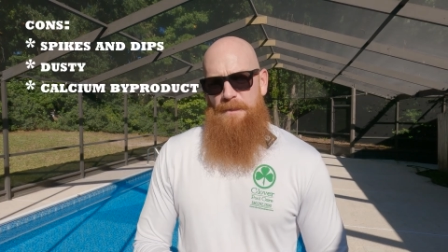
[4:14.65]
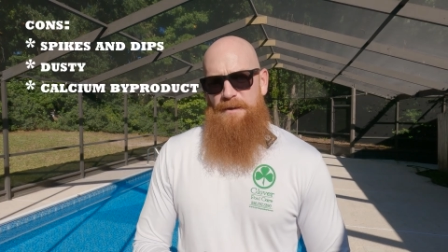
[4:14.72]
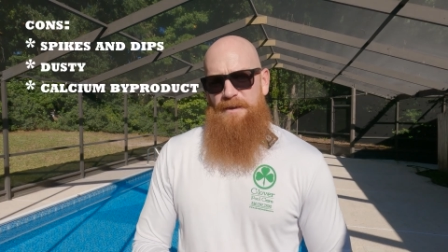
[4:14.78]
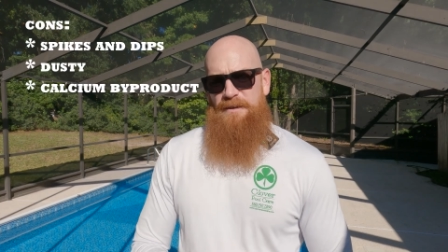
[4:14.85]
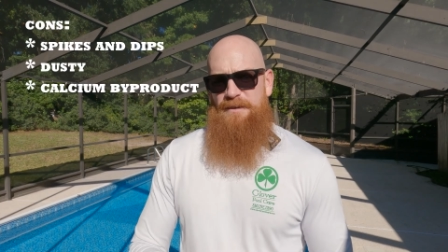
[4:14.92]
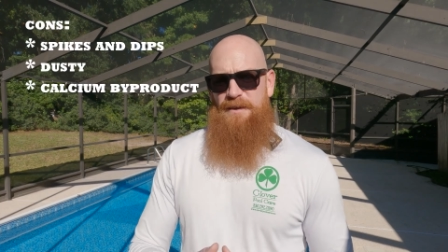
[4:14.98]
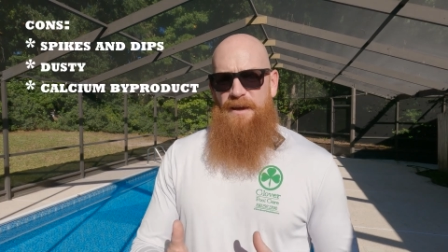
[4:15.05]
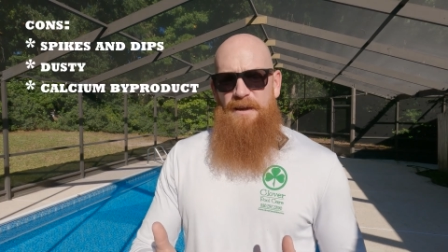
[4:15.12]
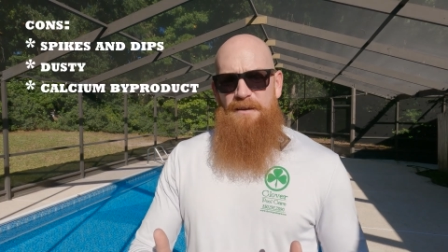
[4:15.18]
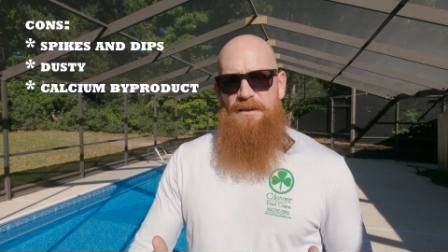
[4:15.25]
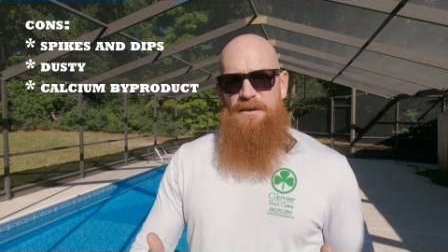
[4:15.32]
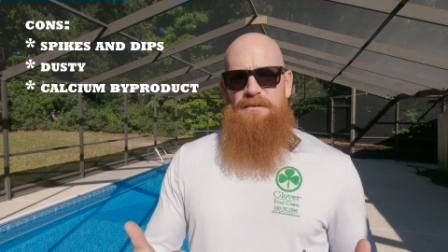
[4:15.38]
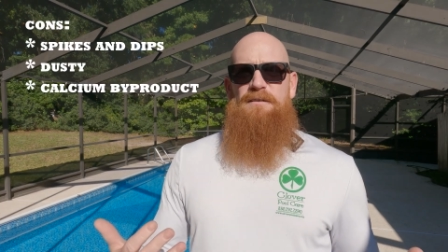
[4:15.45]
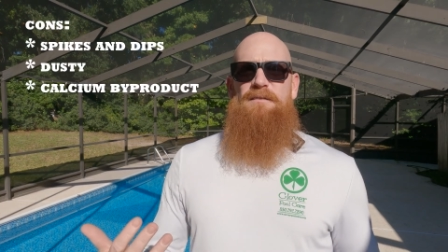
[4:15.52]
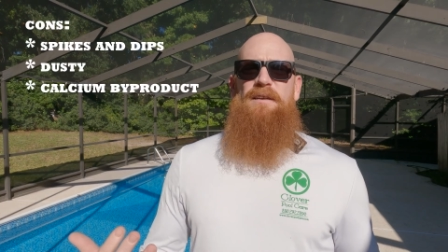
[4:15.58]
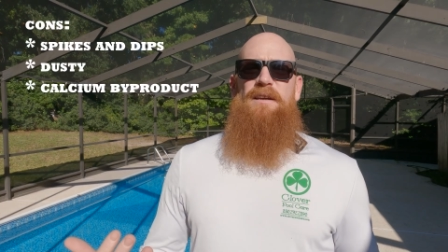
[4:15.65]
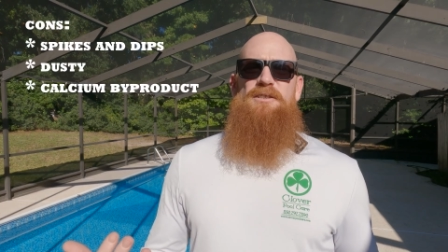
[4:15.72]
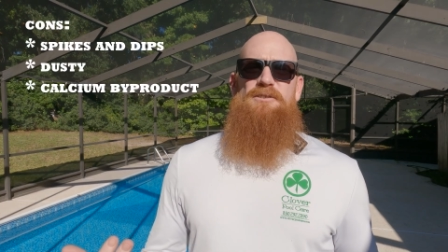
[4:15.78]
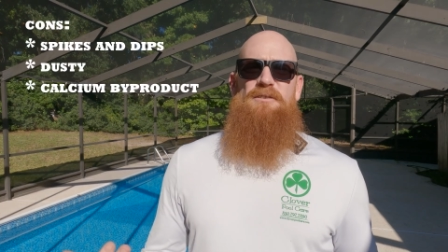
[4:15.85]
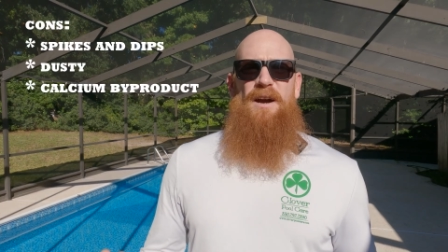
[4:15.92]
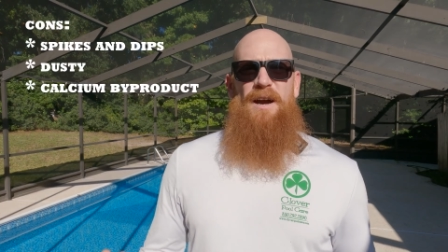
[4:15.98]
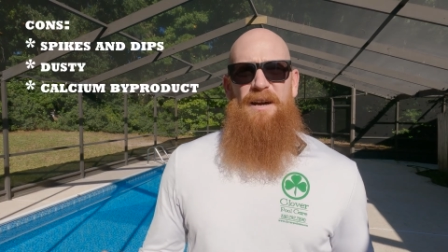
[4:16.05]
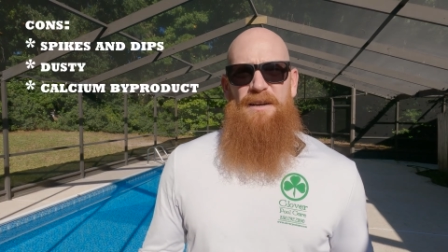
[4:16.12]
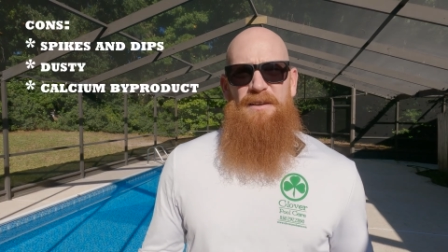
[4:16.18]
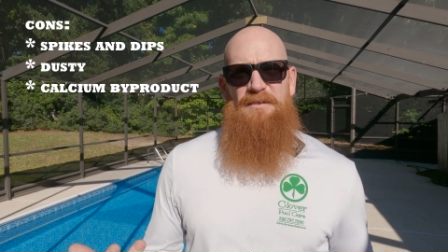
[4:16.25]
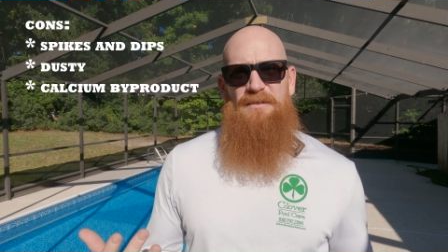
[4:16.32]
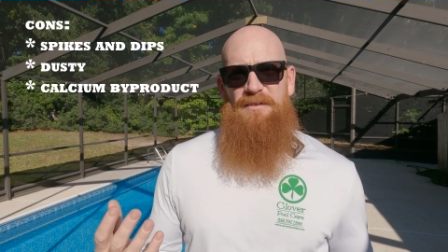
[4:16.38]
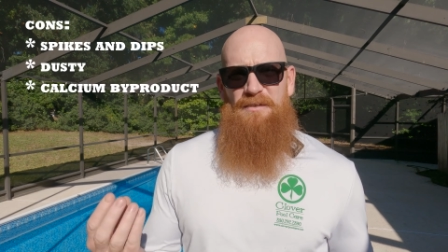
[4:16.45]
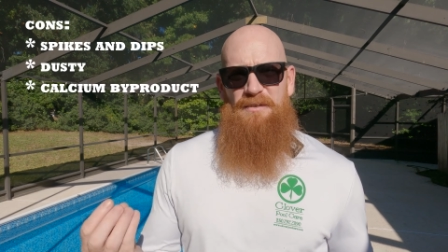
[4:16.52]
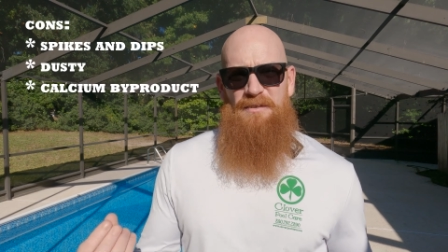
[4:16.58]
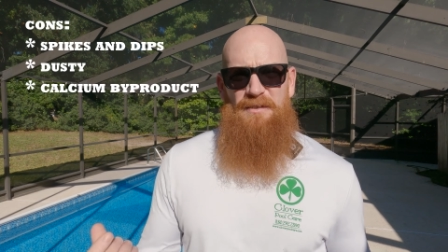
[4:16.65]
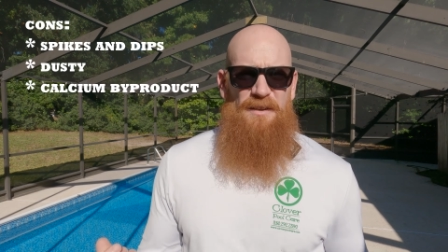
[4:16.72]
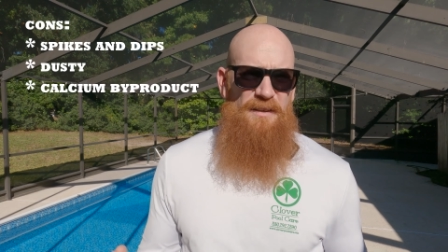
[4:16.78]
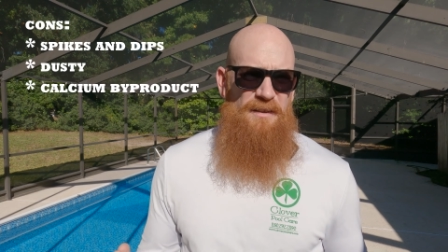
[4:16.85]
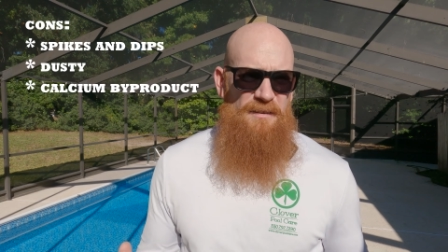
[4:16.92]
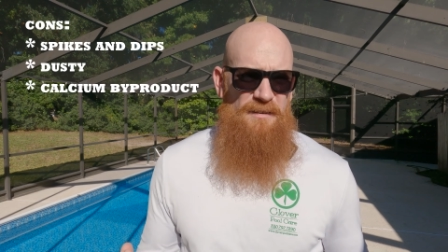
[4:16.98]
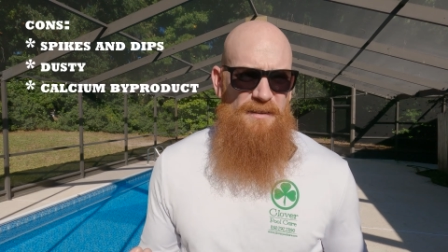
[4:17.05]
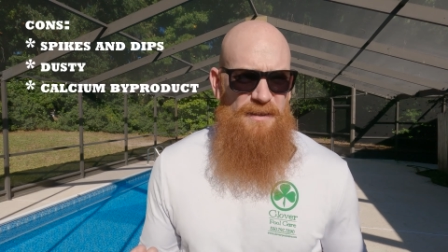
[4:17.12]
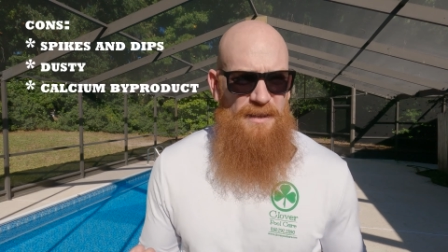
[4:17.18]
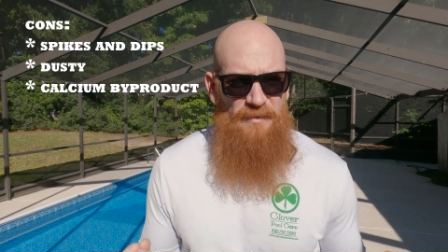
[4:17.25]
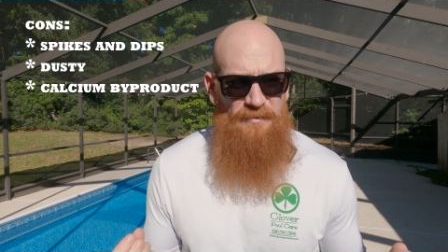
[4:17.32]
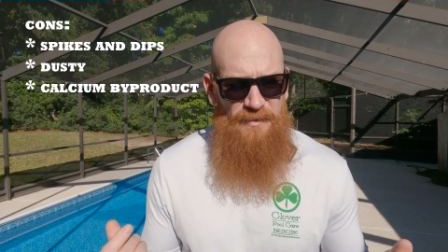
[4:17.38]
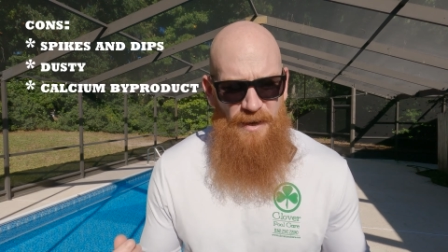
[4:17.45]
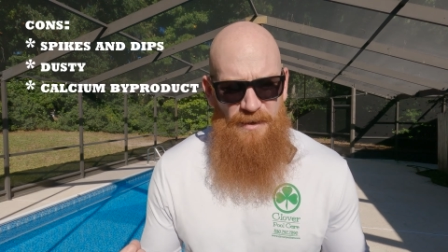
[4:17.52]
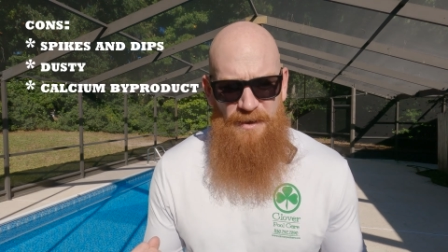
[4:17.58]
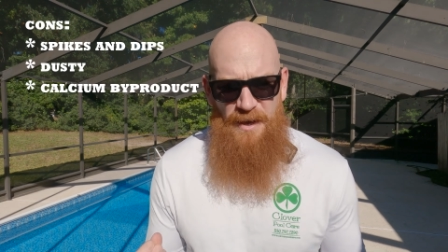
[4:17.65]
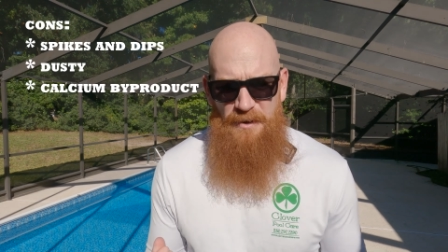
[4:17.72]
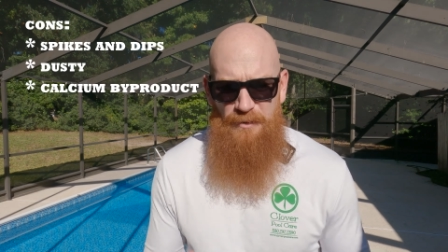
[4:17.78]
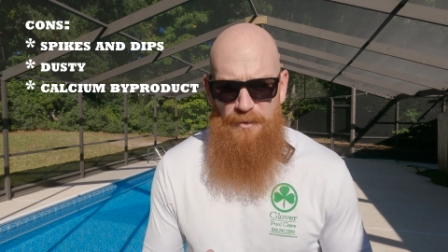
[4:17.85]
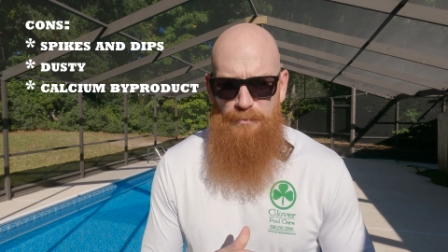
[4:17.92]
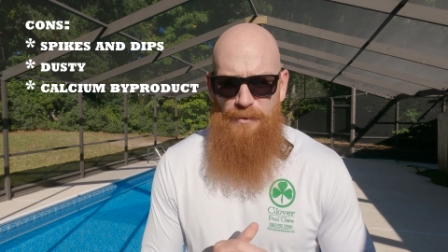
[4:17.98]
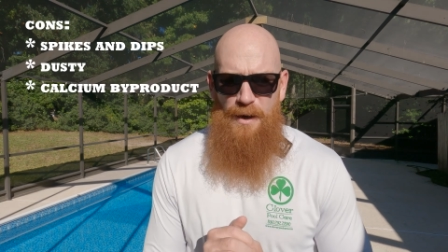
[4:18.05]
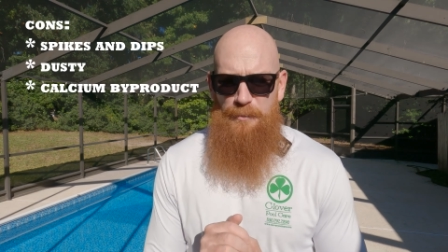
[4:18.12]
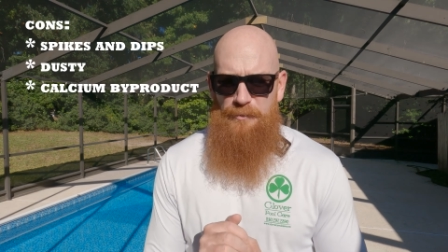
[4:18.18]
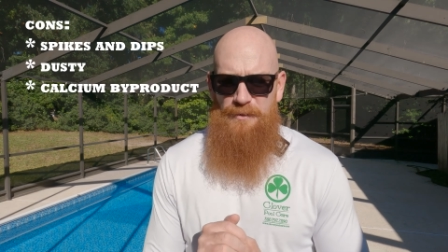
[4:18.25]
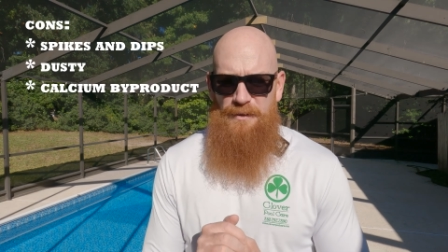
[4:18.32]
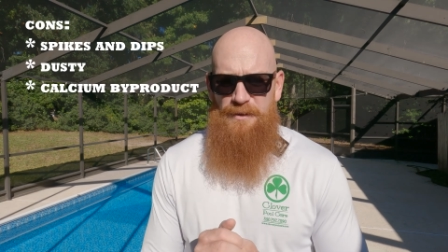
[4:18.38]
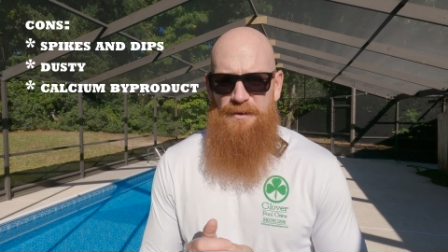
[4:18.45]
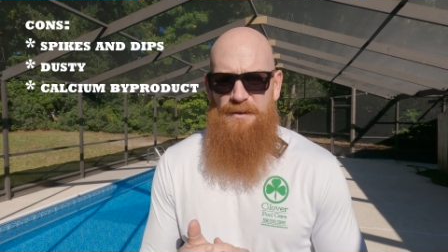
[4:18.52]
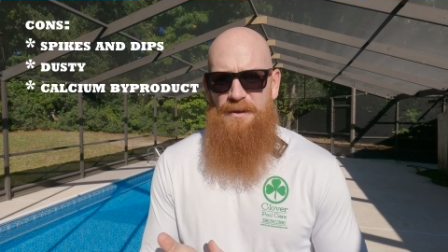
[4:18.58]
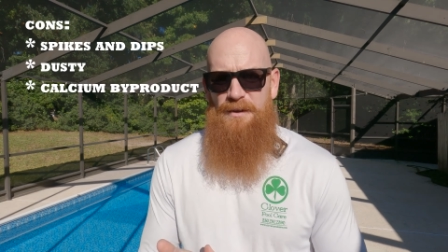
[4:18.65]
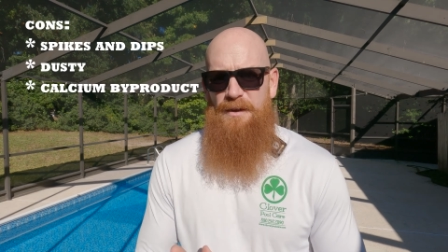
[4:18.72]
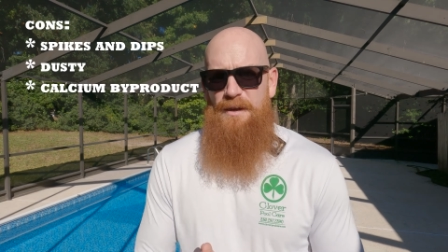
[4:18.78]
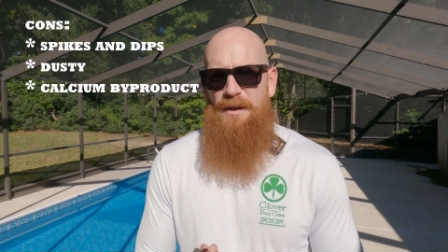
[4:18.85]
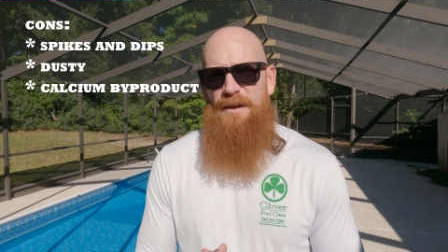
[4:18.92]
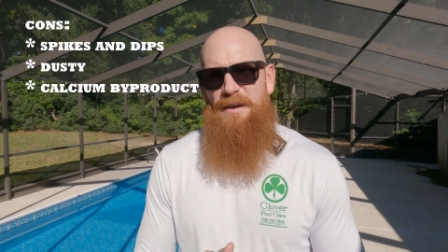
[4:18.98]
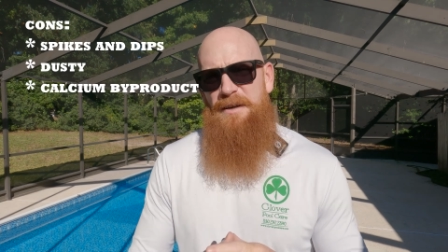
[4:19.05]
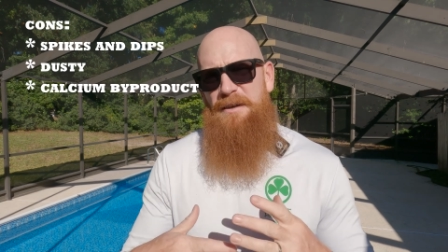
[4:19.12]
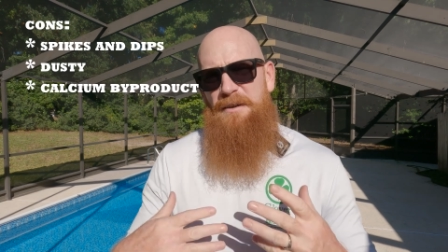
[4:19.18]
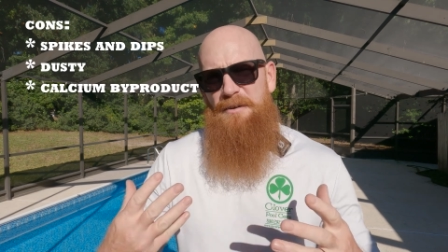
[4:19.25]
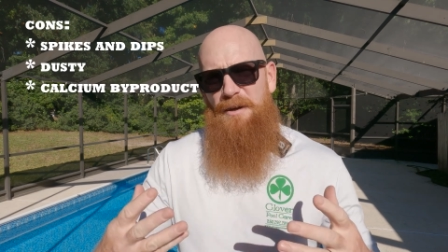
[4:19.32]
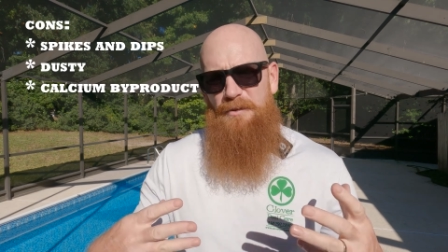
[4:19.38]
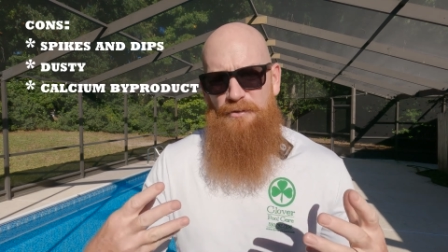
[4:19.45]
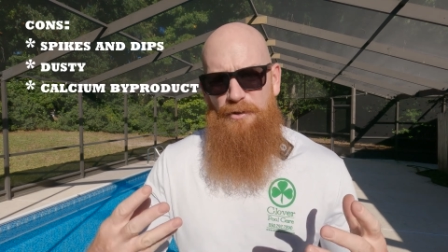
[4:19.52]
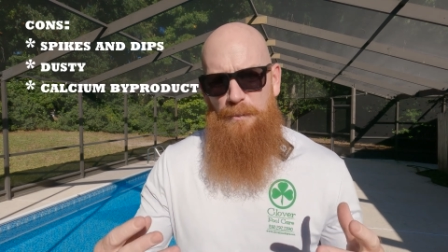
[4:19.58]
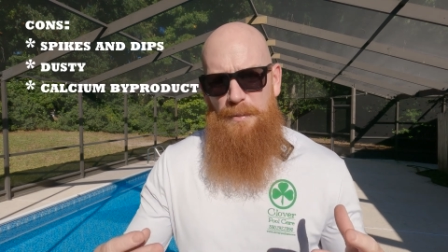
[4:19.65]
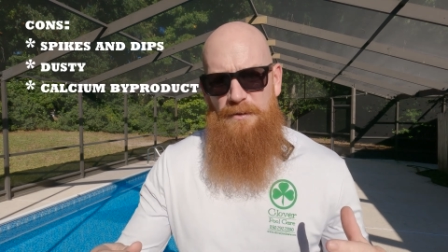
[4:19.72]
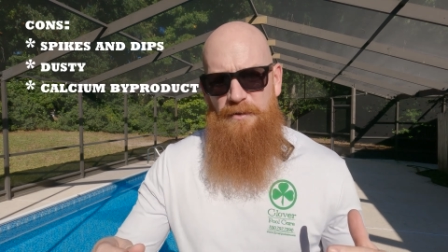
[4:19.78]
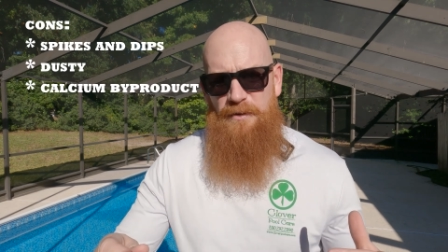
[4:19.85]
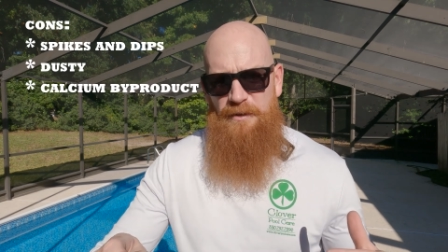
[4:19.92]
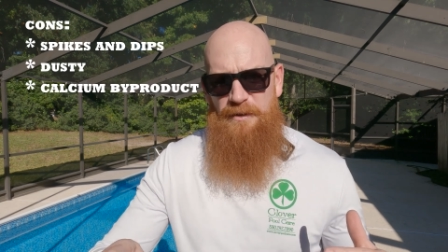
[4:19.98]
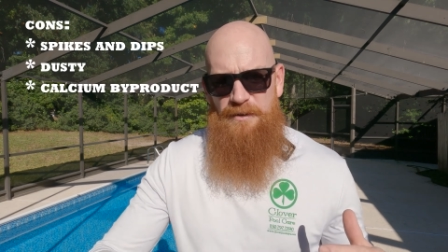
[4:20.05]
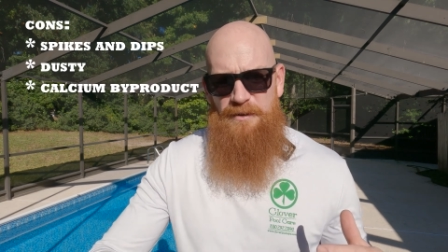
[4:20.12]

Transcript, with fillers: It can irritate your eyes and skin if not handled properly, and it can also be very